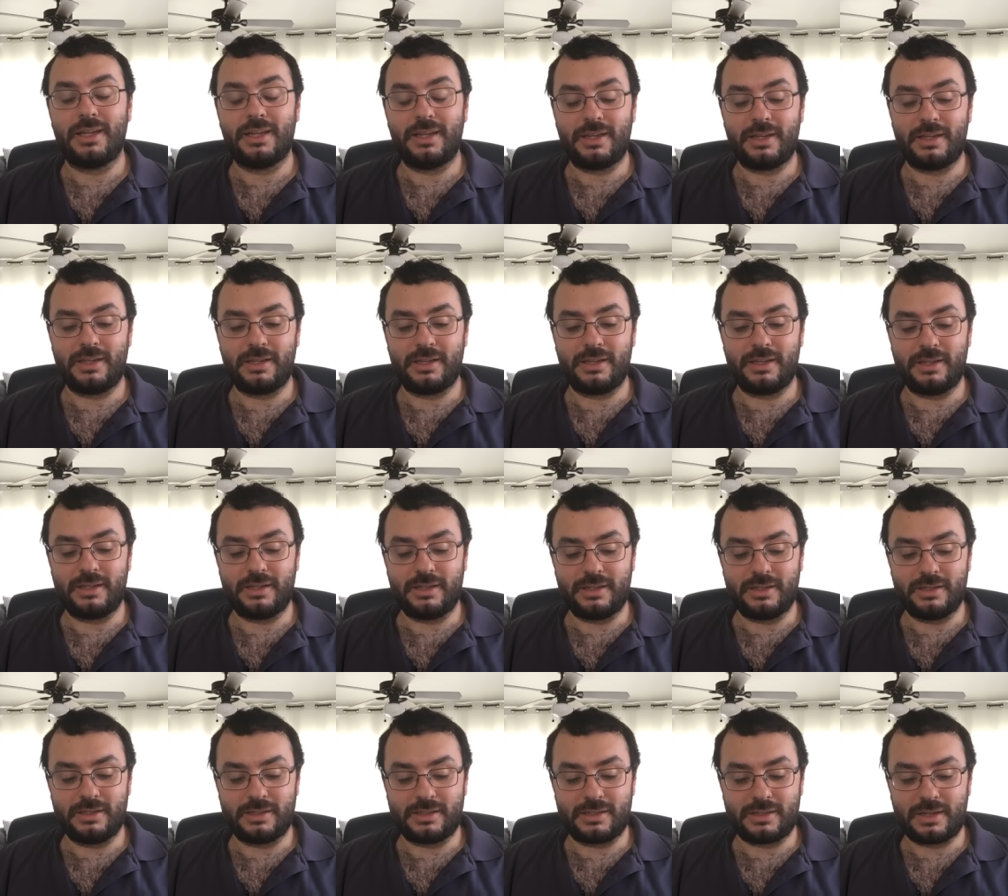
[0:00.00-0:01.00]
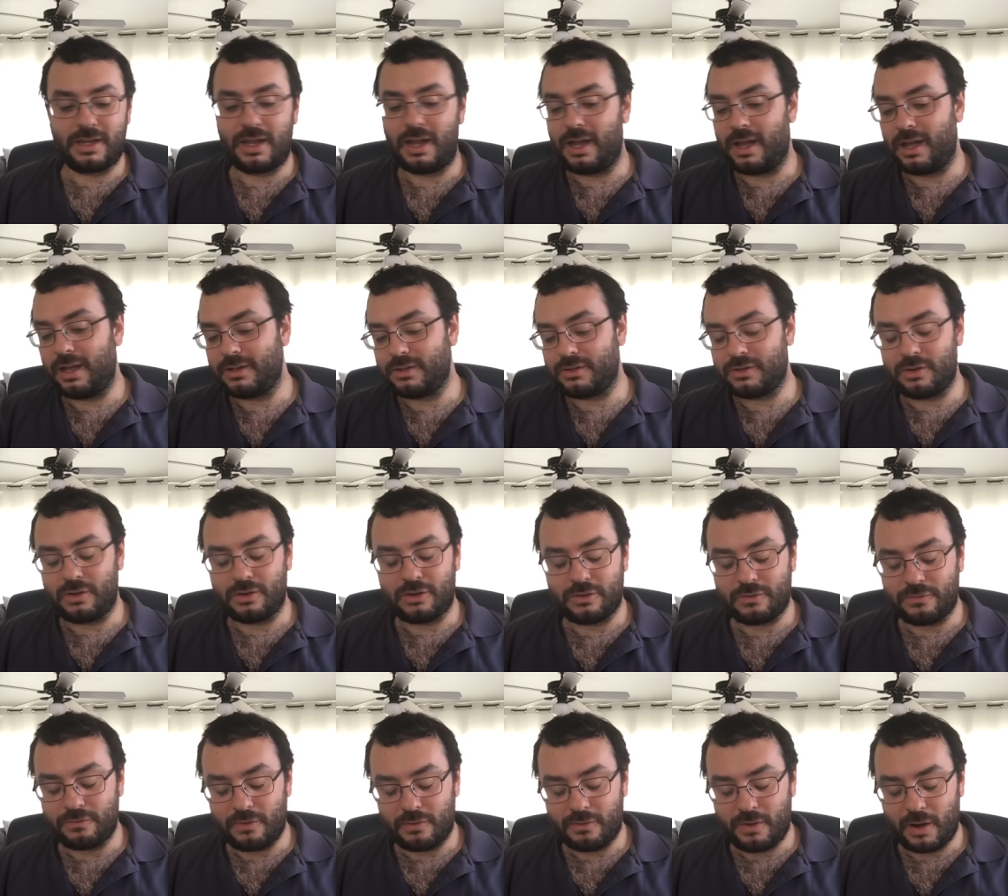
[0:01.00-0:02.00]
is uh, you know
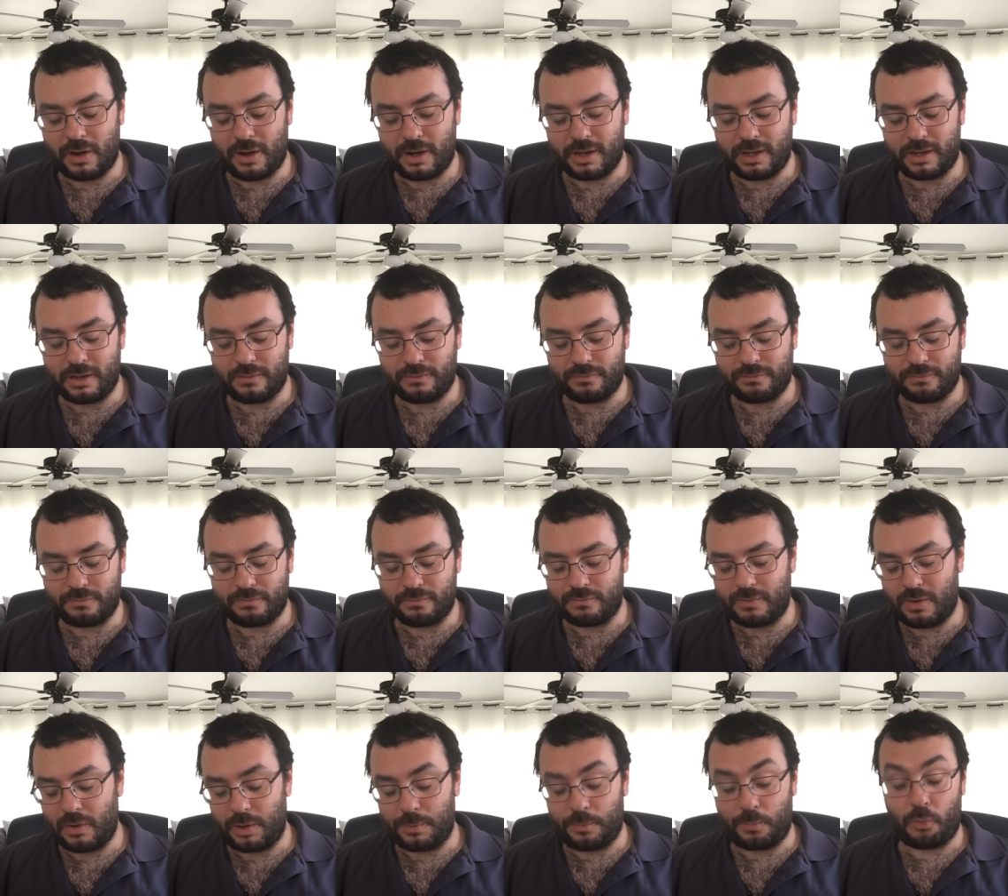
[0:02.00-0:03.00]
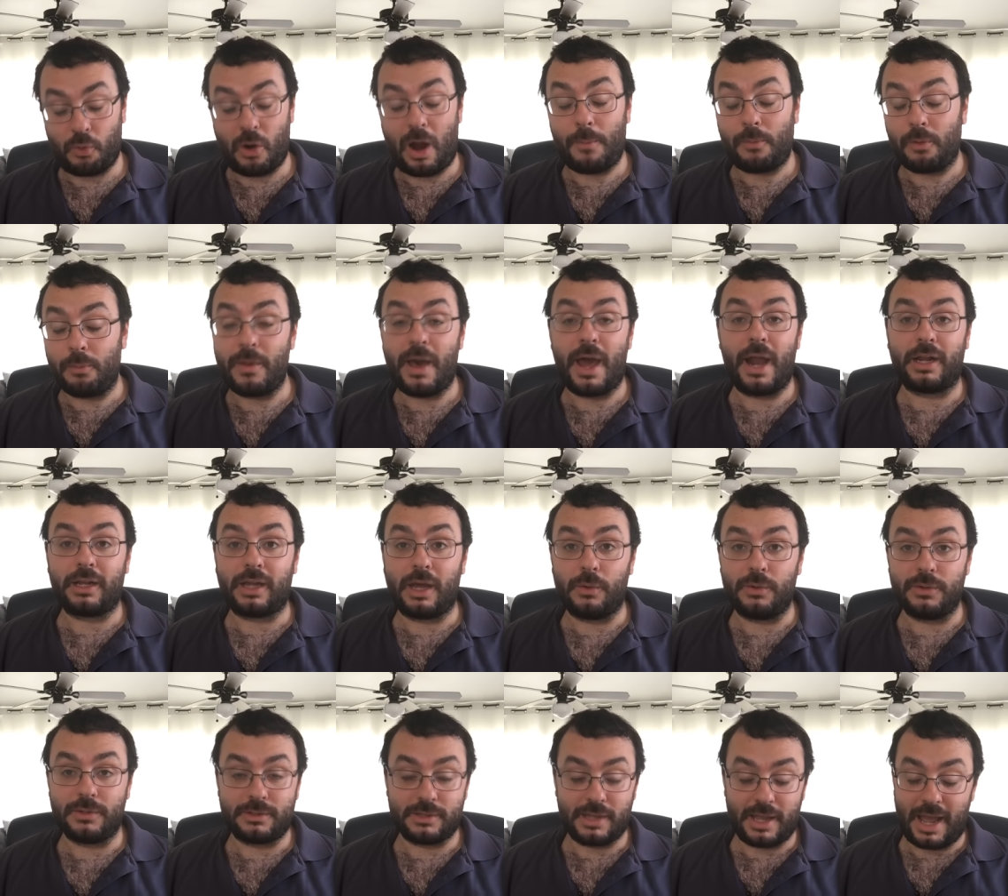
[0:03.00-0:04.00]
very very problematic. I
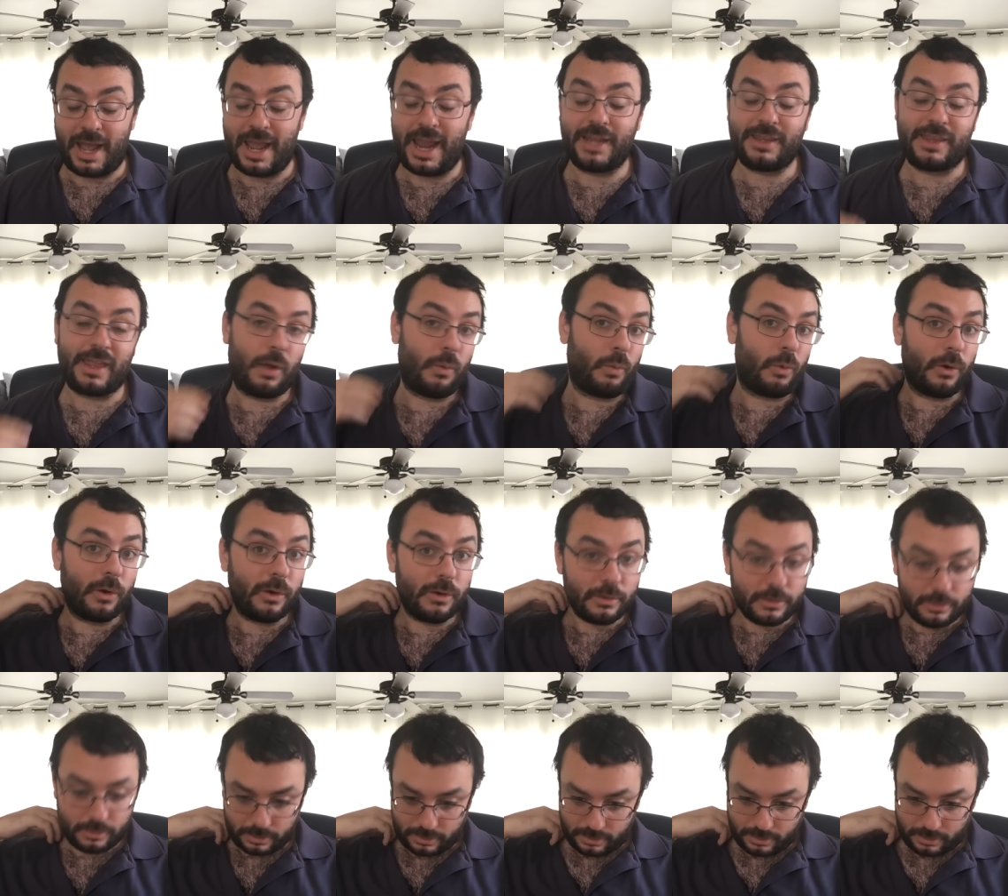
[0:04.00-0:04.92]
would say I hate that word.